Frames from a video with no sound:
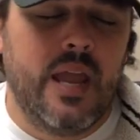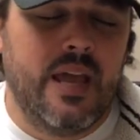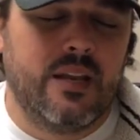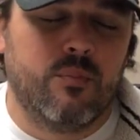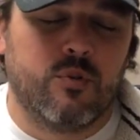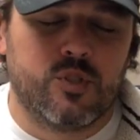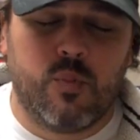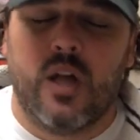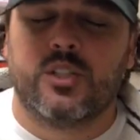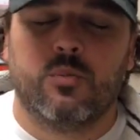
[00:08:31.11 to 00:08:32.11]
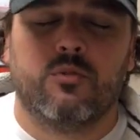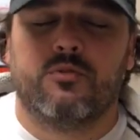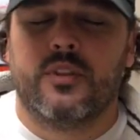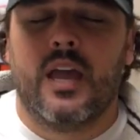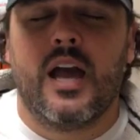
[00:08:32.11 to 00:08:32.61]
and I'm responsible
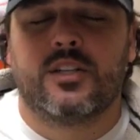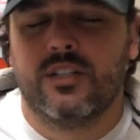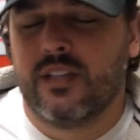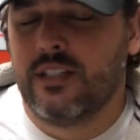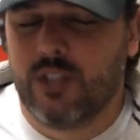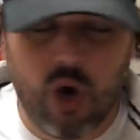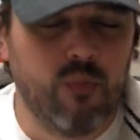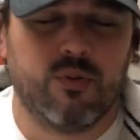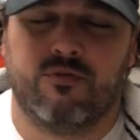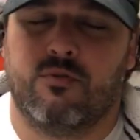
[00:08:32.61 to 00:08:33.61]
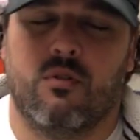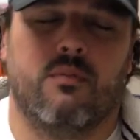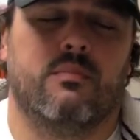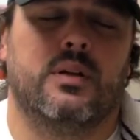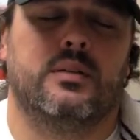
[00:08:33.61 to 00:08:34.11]
for the actions I don't
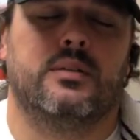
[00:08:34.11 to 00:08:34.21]
perform.